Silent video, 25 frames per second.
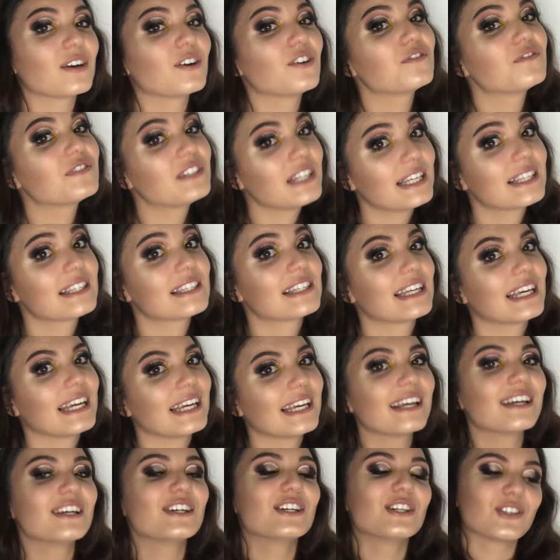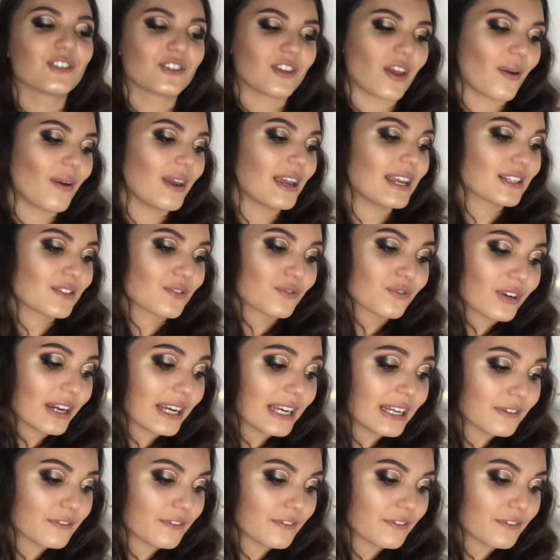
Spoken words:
of Disney. So it's really